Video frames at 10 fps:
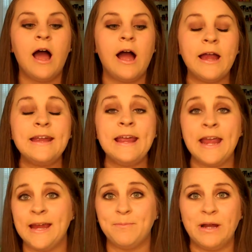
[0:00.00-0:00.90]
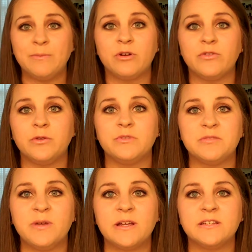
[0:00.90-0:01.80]
I hate buying perfume
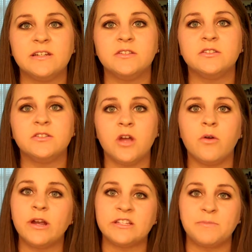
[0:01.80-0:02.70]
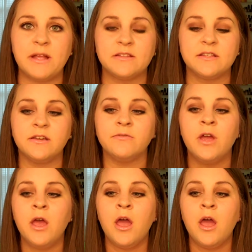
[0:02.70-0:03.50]
just because it is so expensive,